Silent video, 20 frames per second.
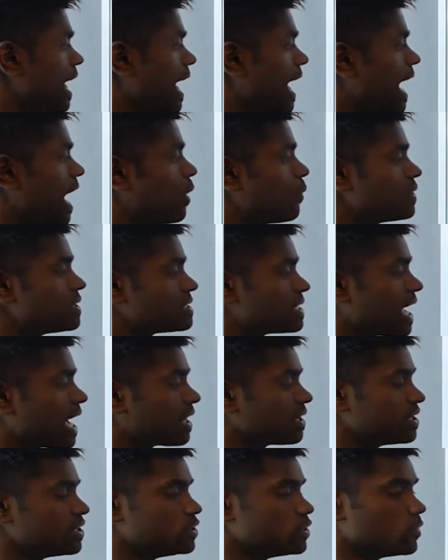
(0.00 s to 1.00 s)
how
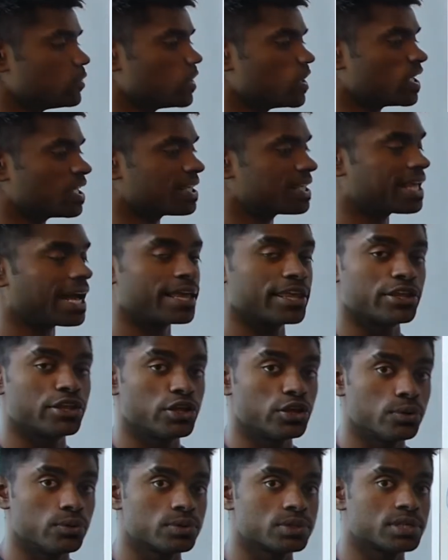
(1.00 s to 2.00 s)
exactly do we
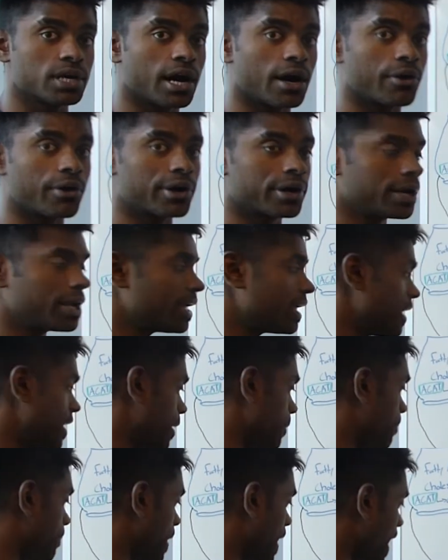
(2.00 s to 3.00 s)
use our
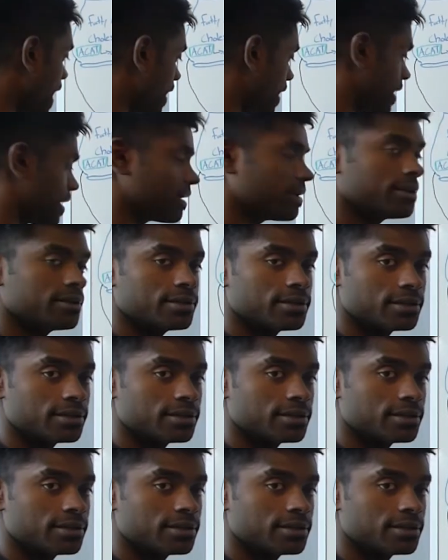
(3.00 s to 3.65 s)
hepatic,